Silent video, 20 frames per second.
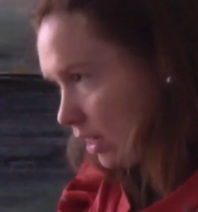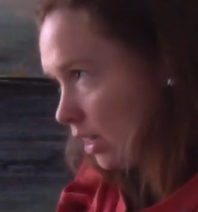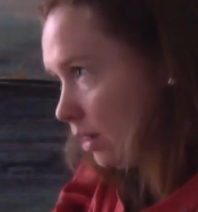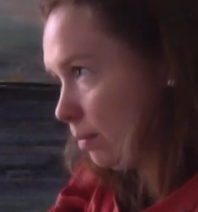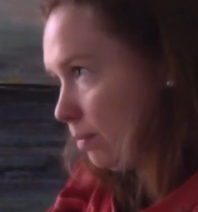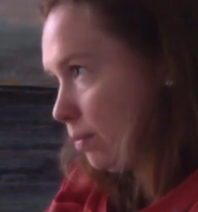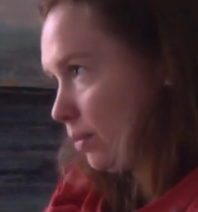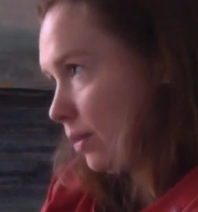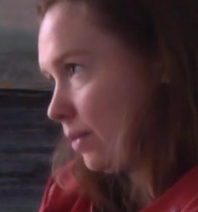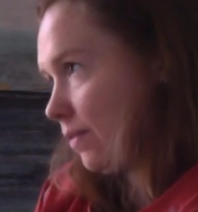
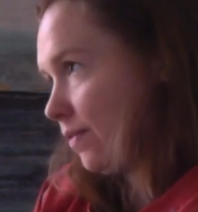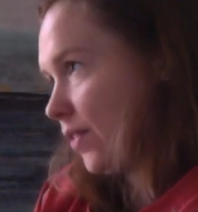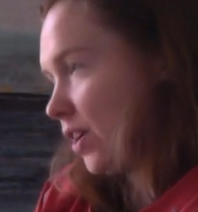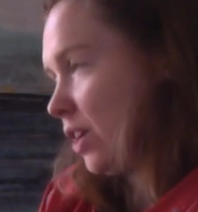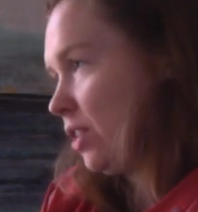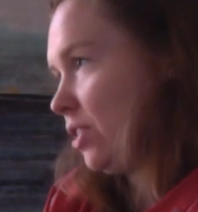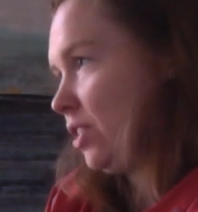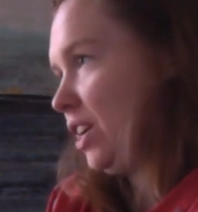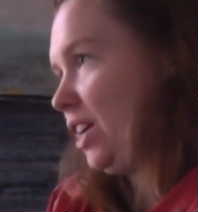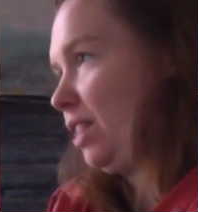up
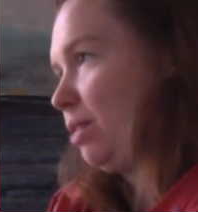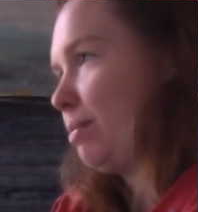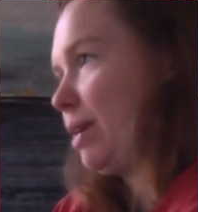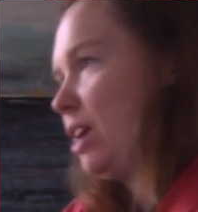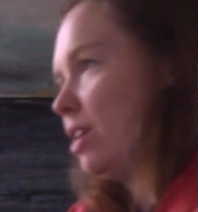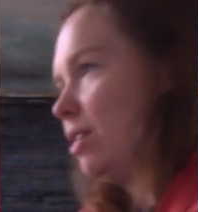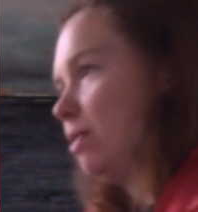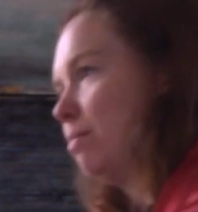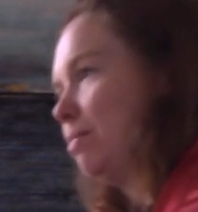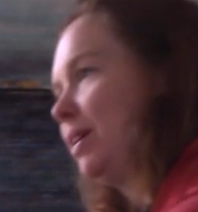underneath my
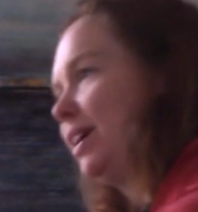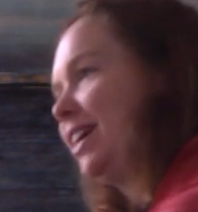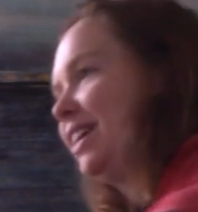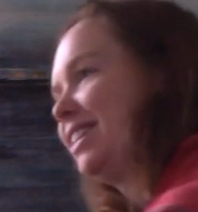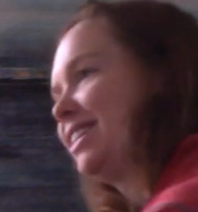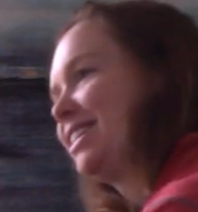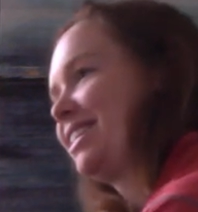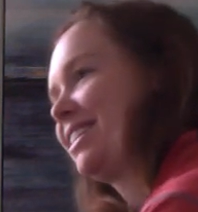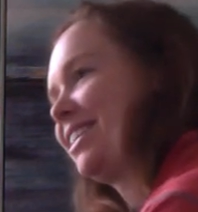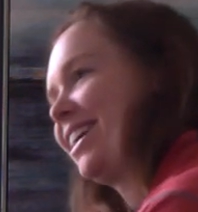
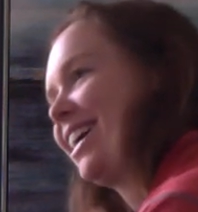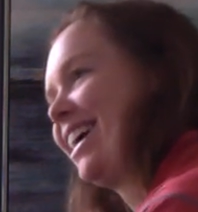armpits.